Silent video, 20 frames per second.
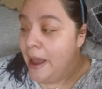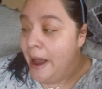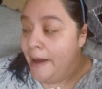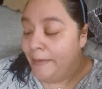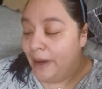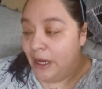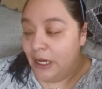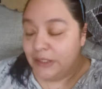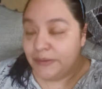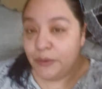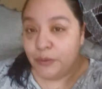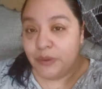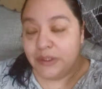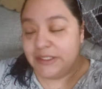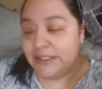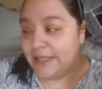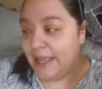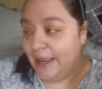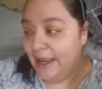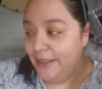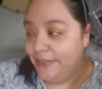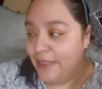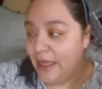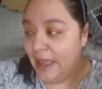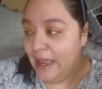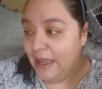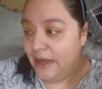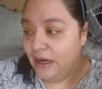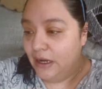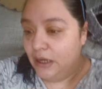my husband was saying
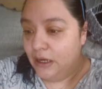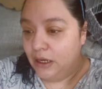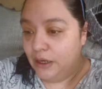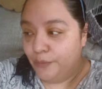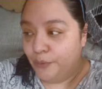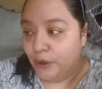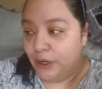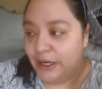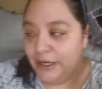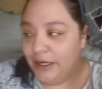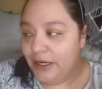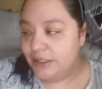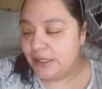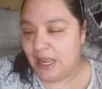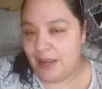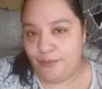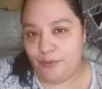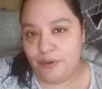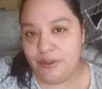that we're gonna need a table.